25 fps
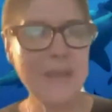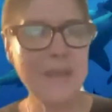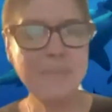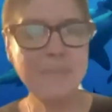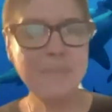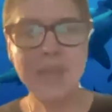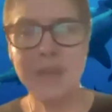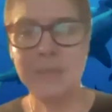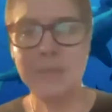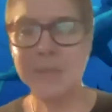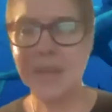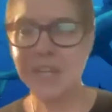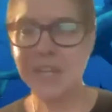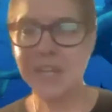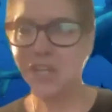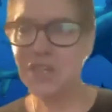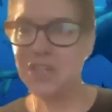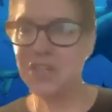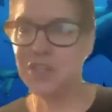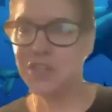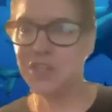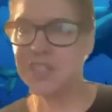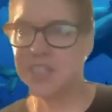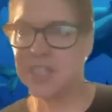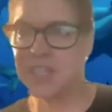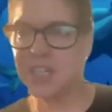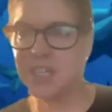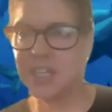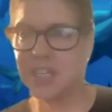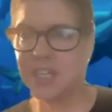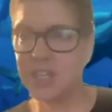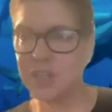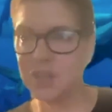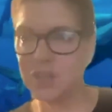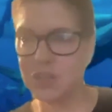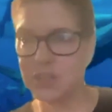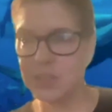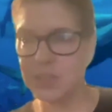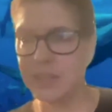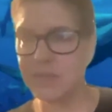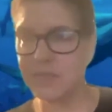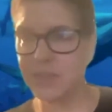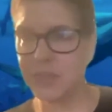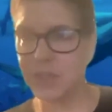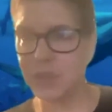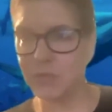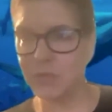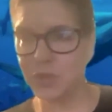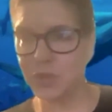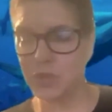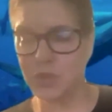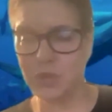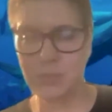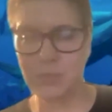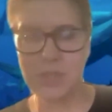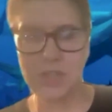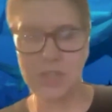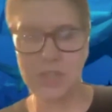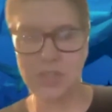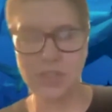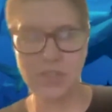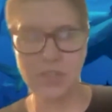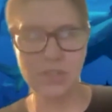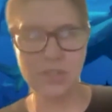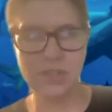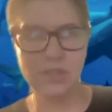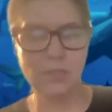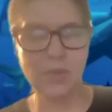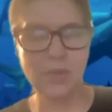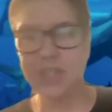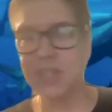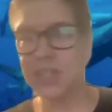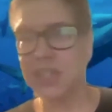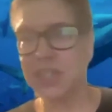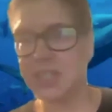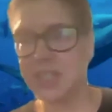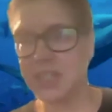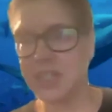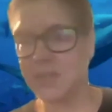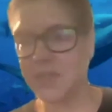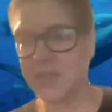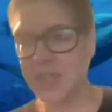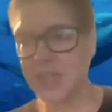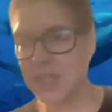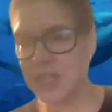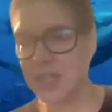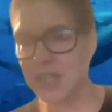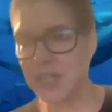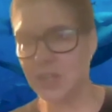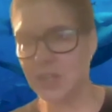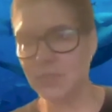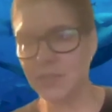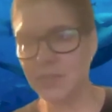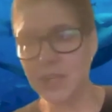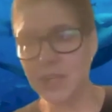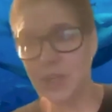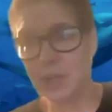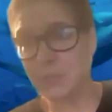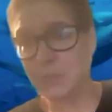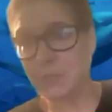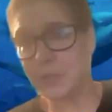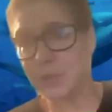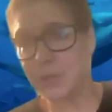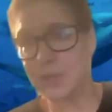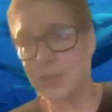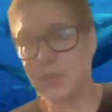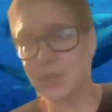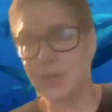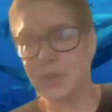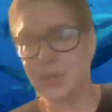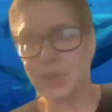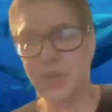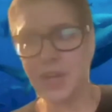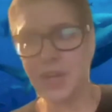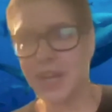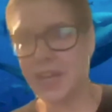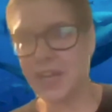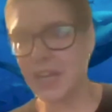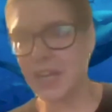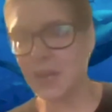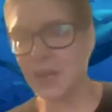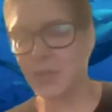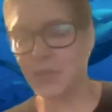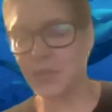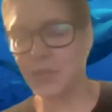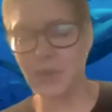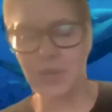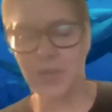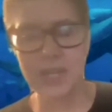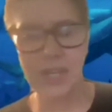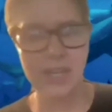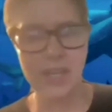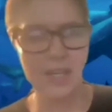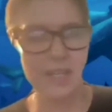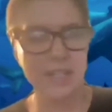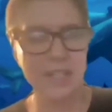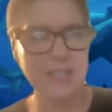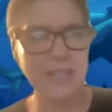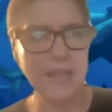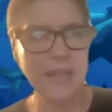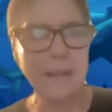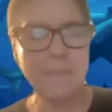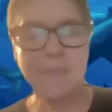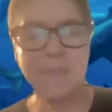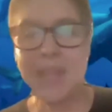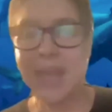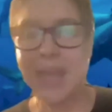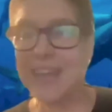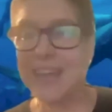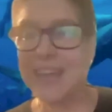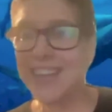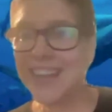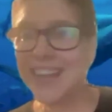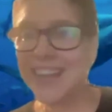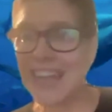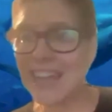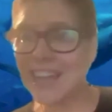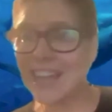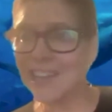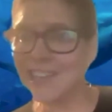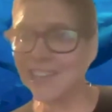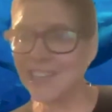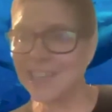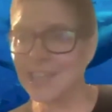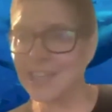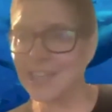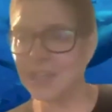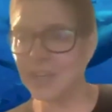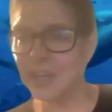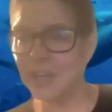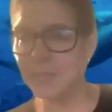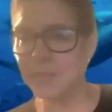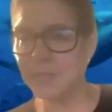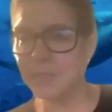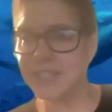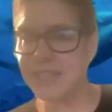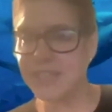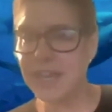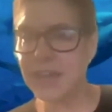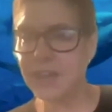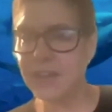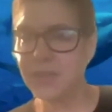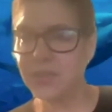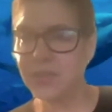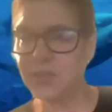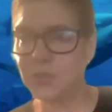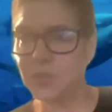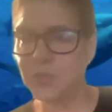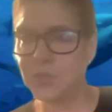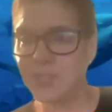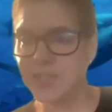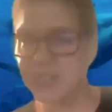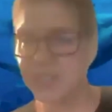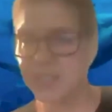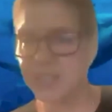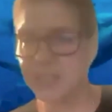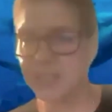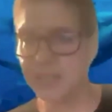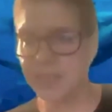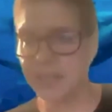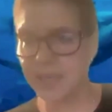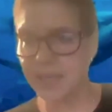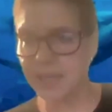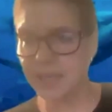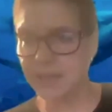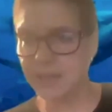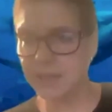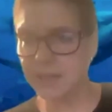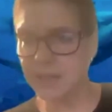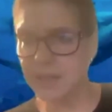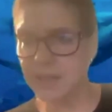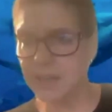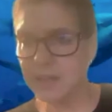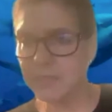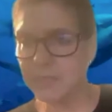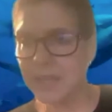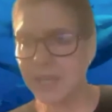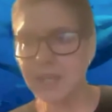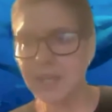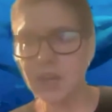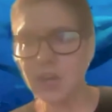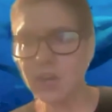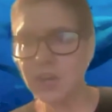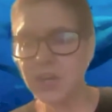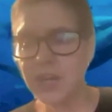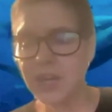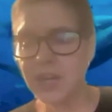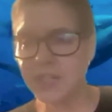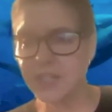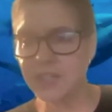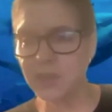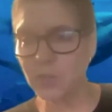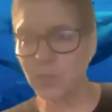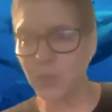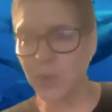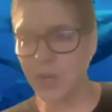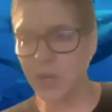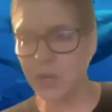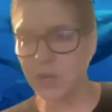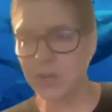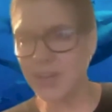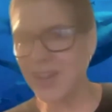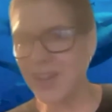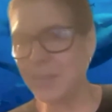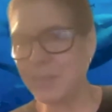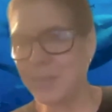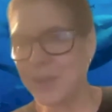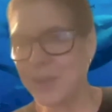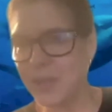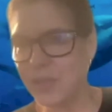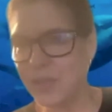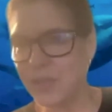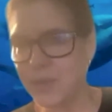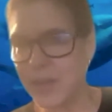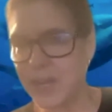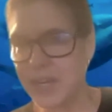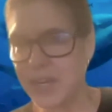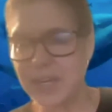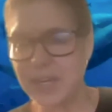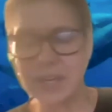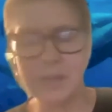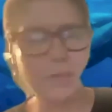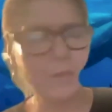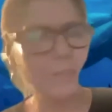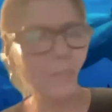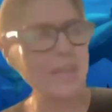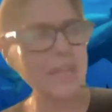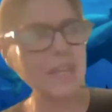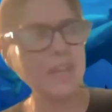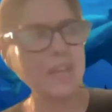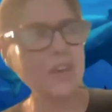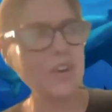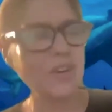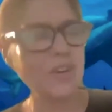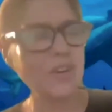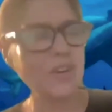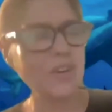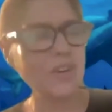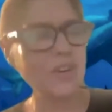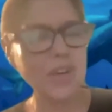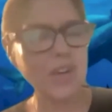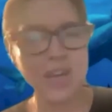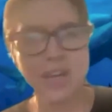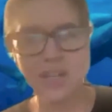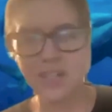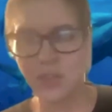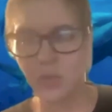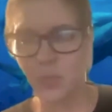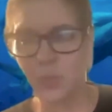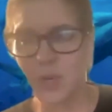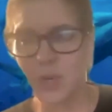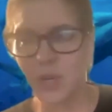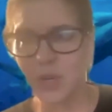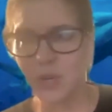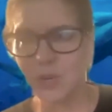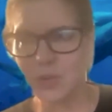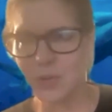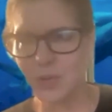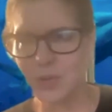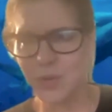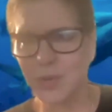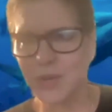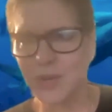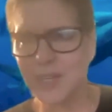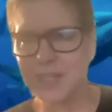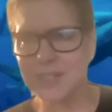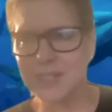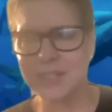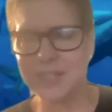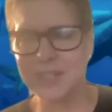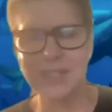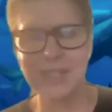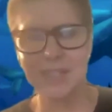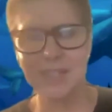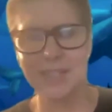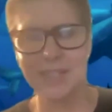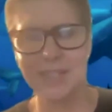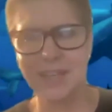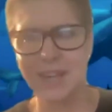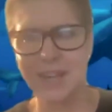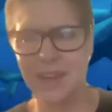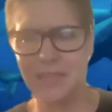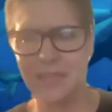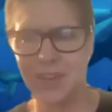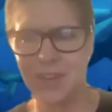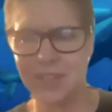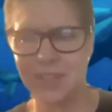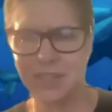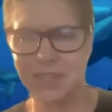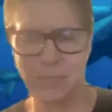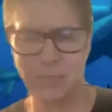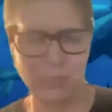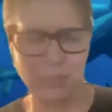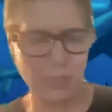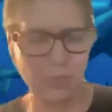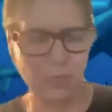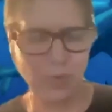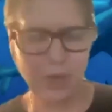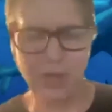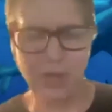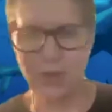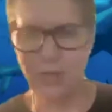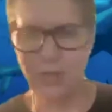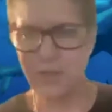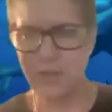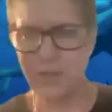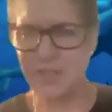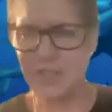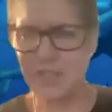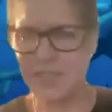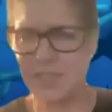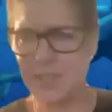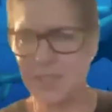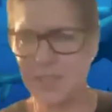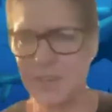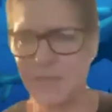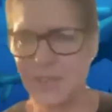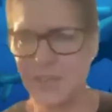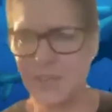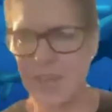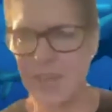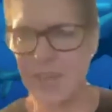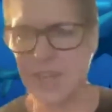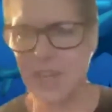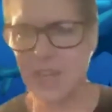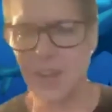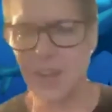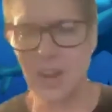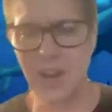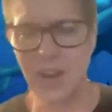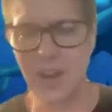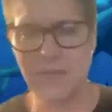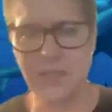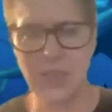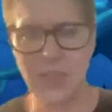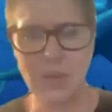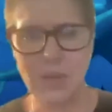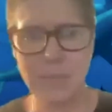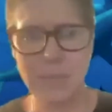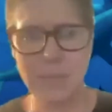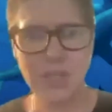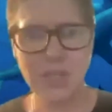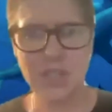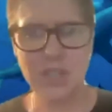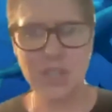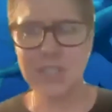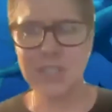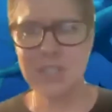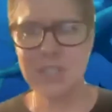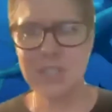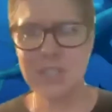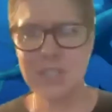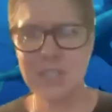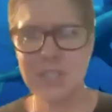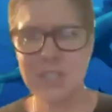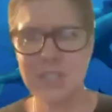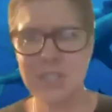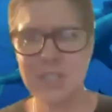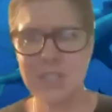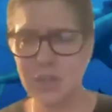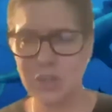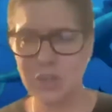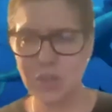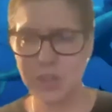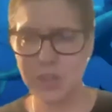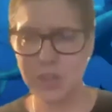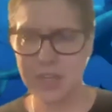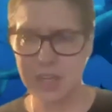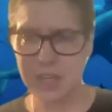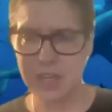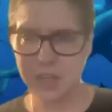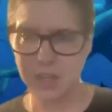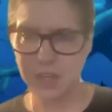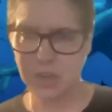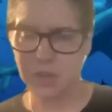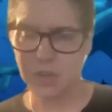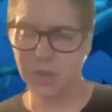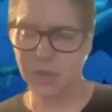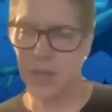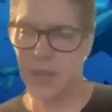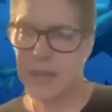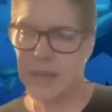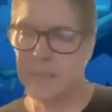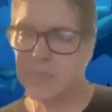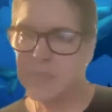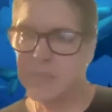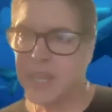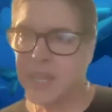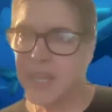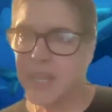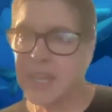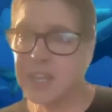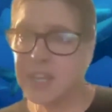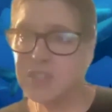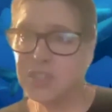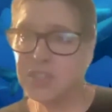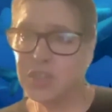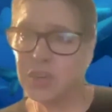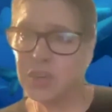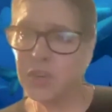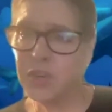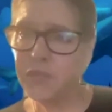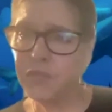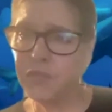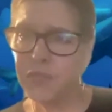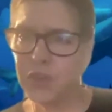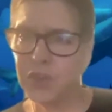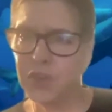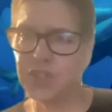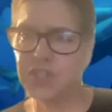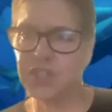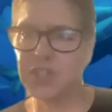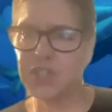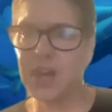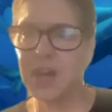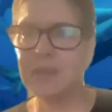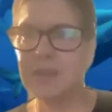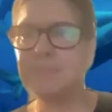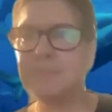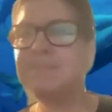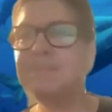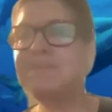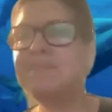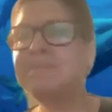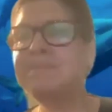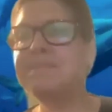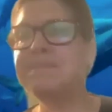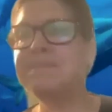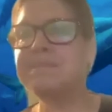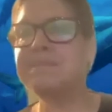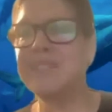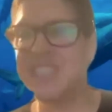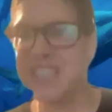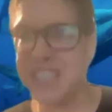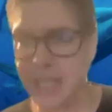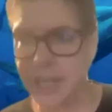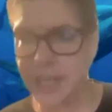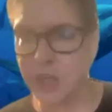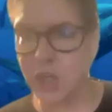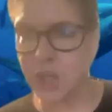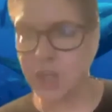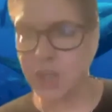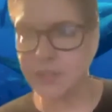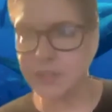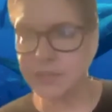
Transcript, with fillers: imagine you're sitting in your living room and you're watching TV or reading a book or hanging out with your kids, and an alien comes down through the ceiling, making all kinds of weird, not being threatening, but making all kinds of weird noises and having some weird stuff hanging off of them and just sits there looking at you. Hmm. Is your first thought, mmm, dinner?